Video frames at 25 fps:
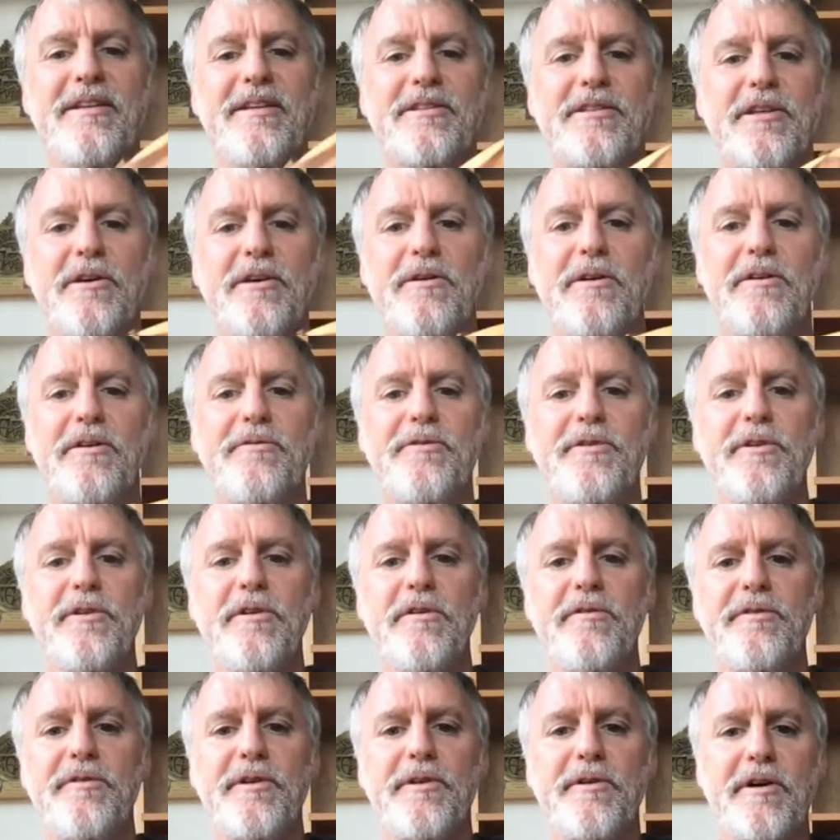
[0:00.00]
So a
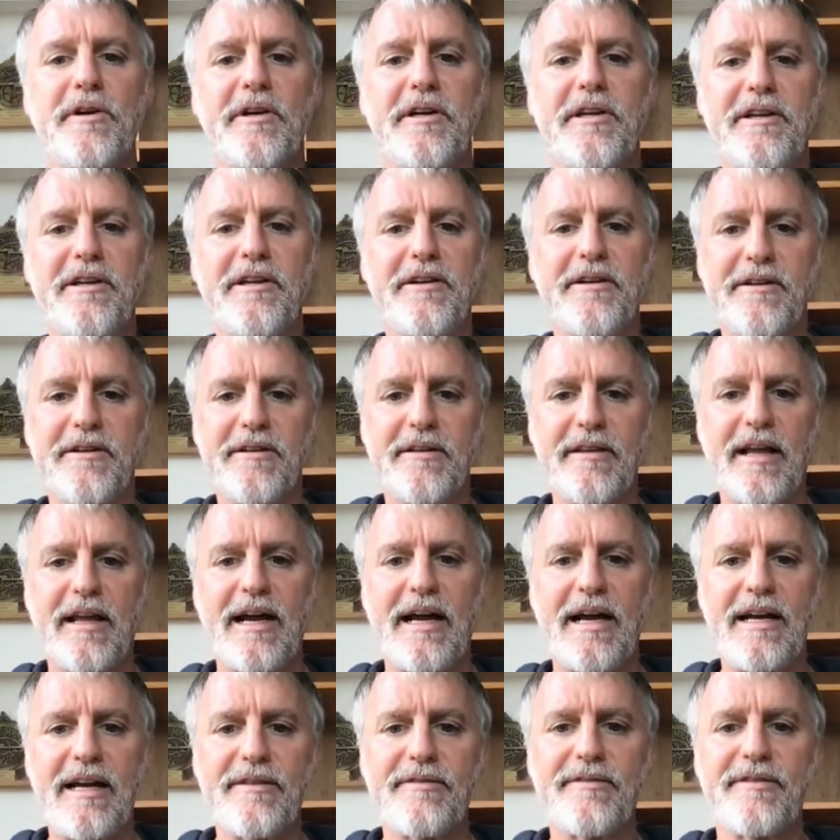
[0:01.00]
few of you are here
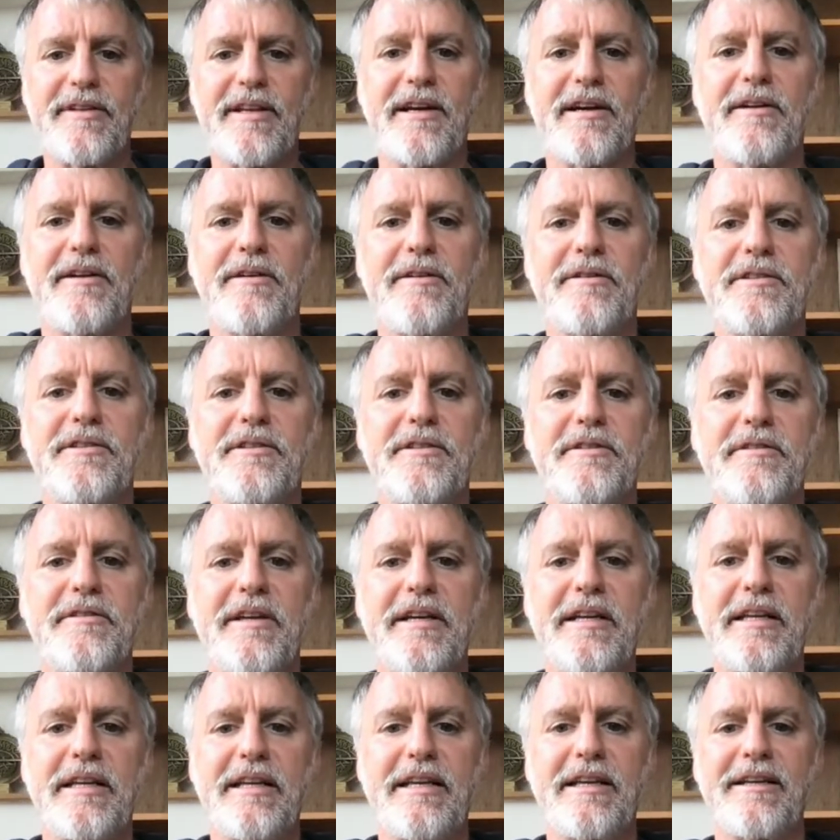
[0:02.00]
live now,
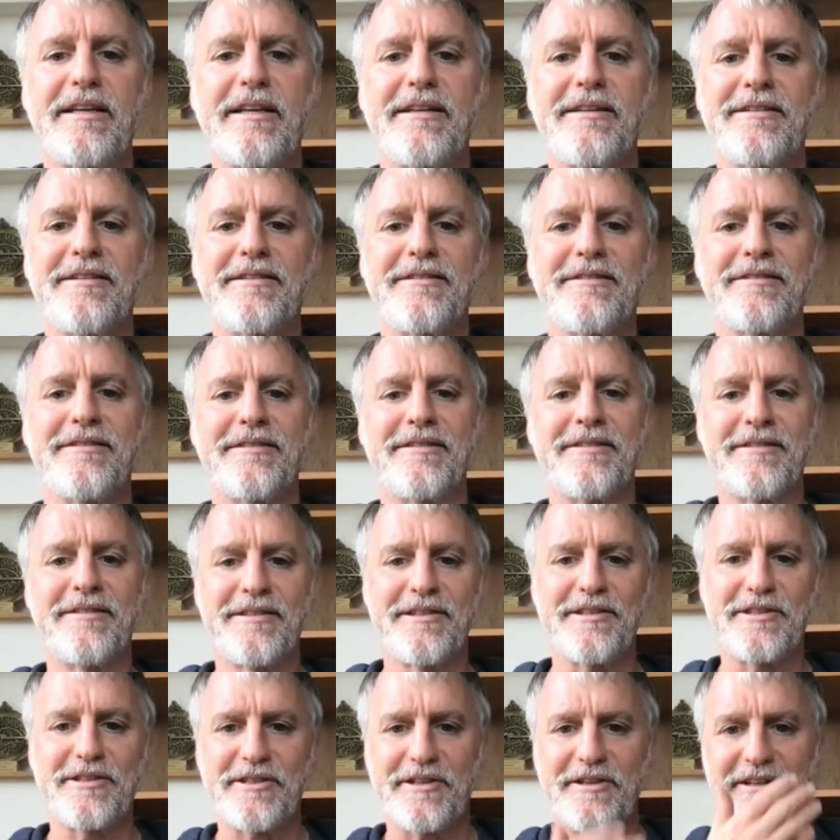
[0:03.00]
Turanian and
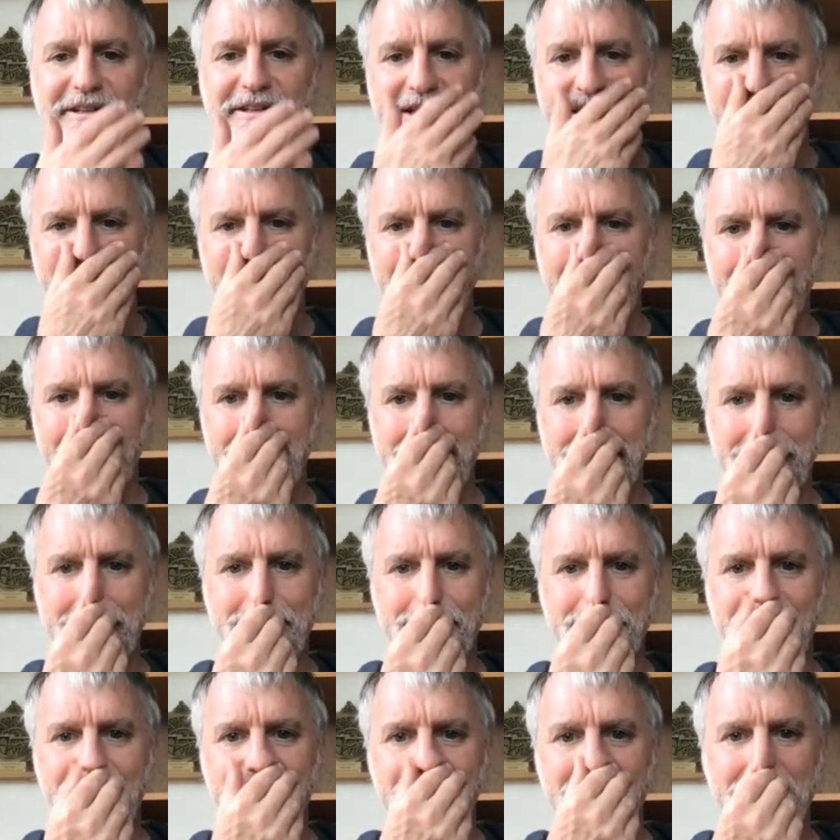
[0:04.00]
Discerning Light
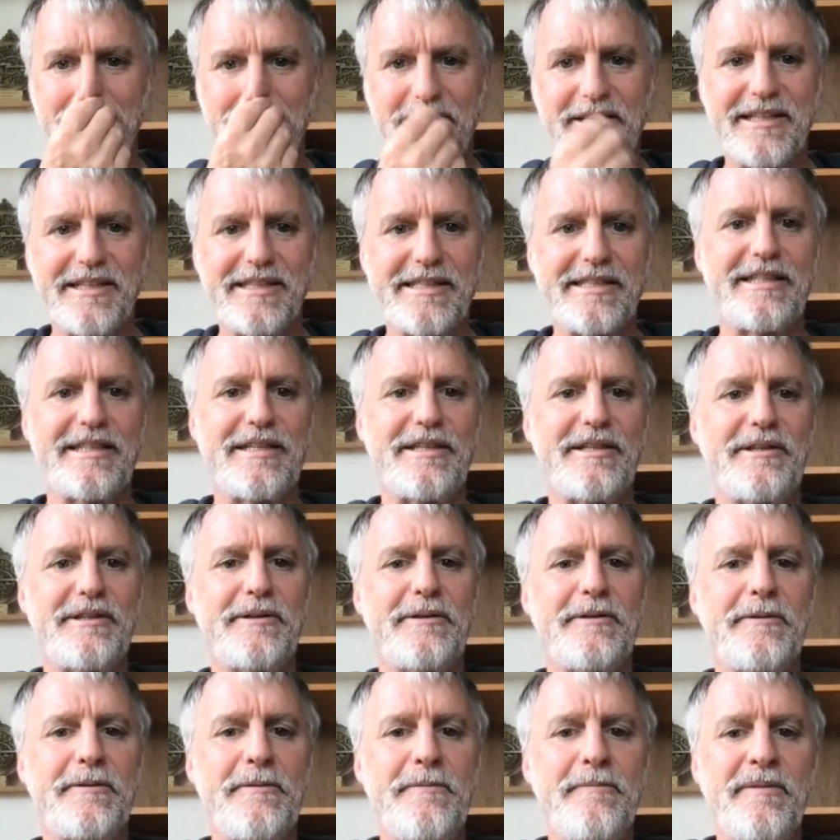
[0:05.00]
and Winter, I see
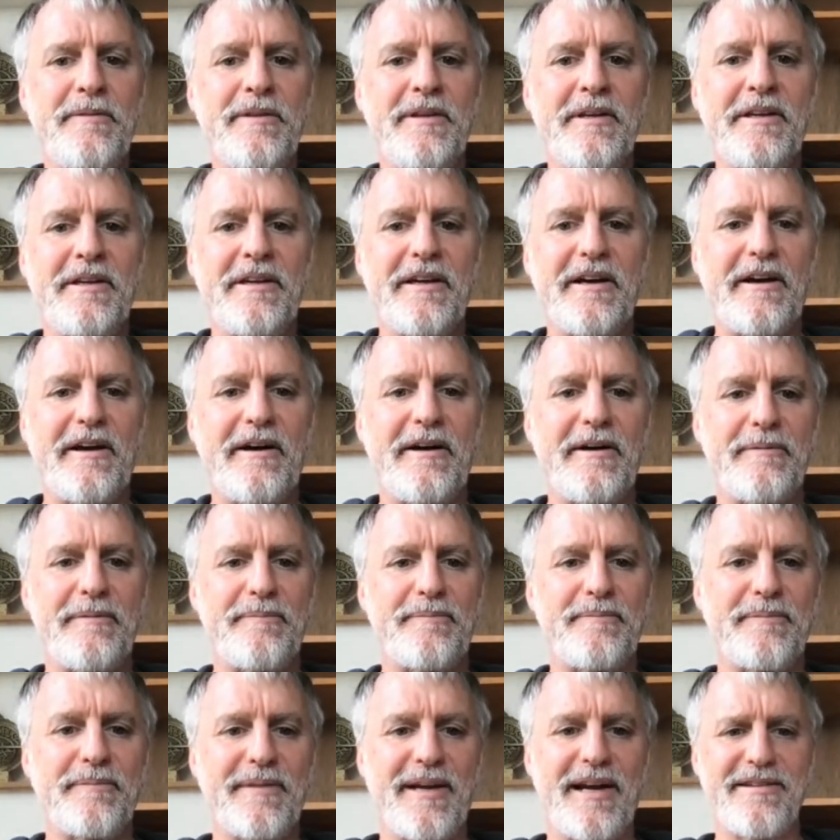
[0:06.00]
you.
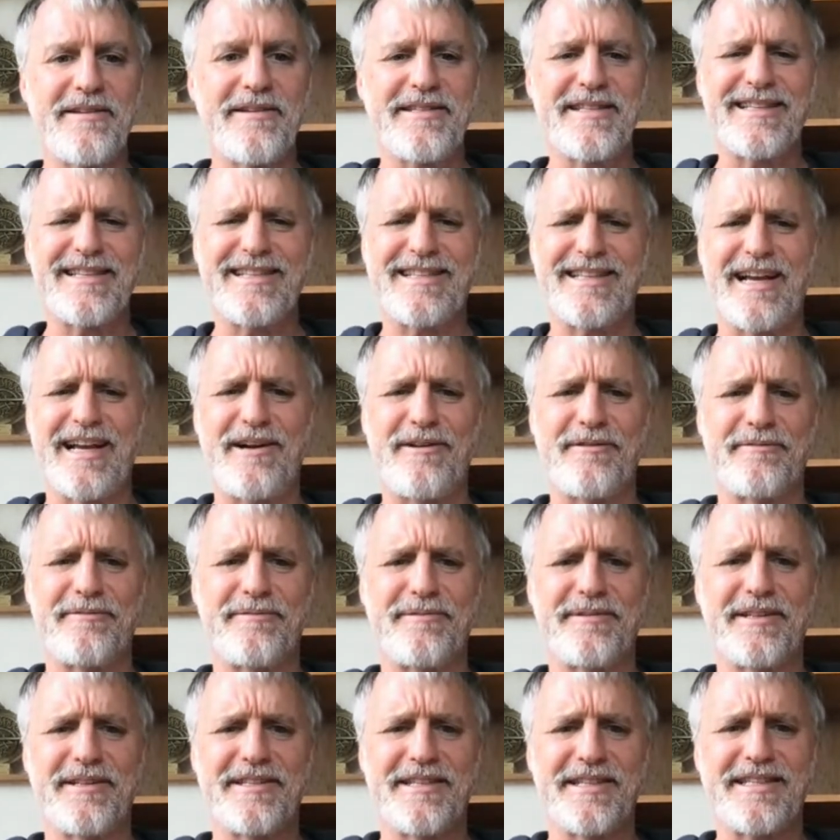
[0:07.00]
How's this
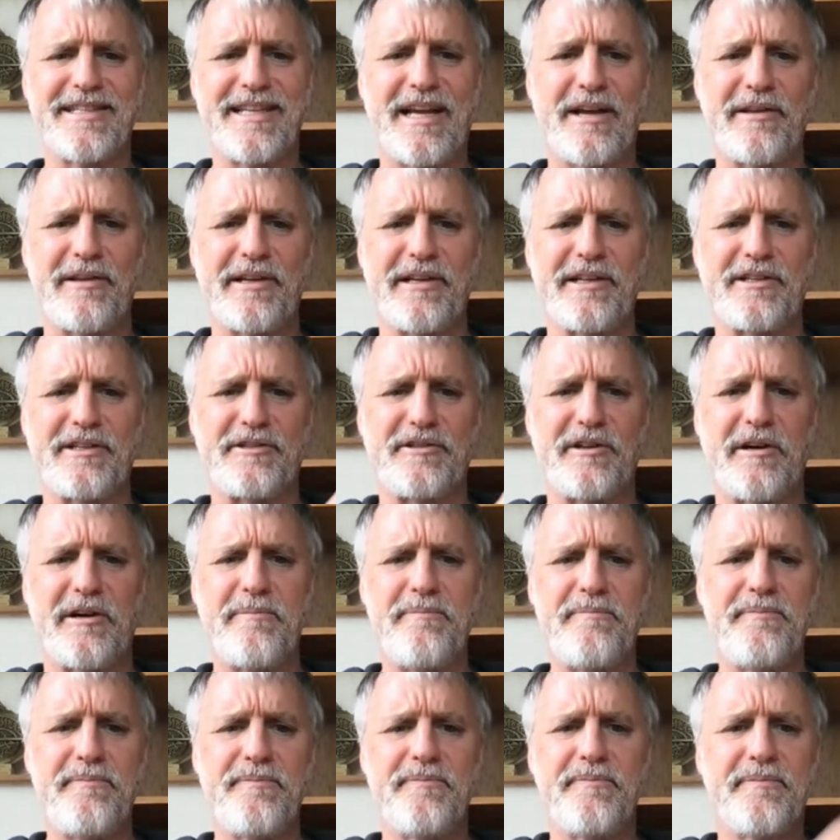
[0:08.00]
sound? Does this sound like a
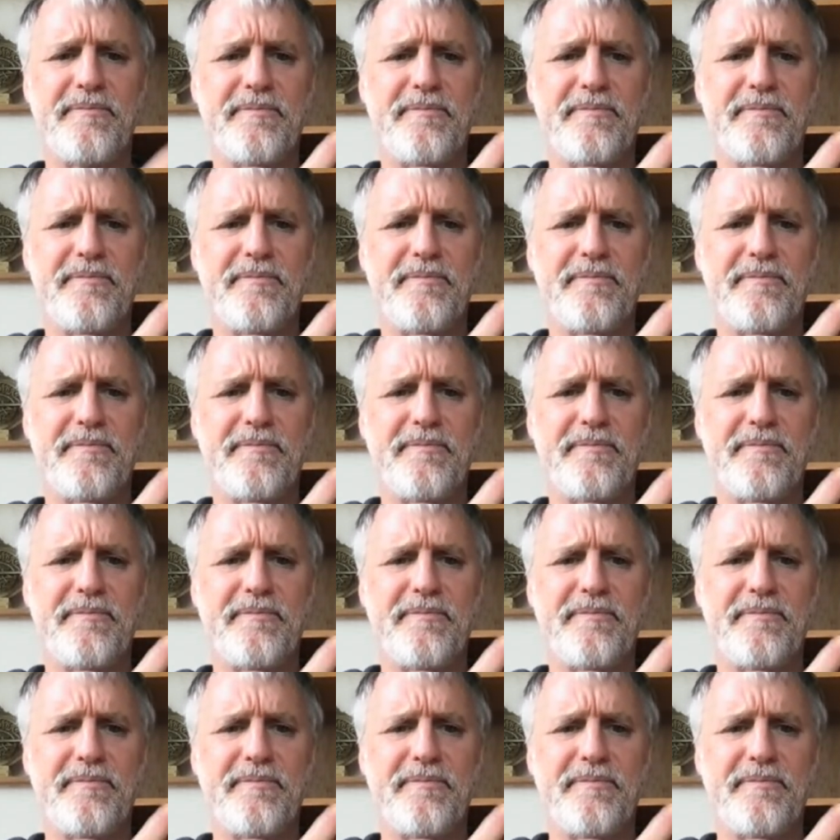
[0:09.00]
drum?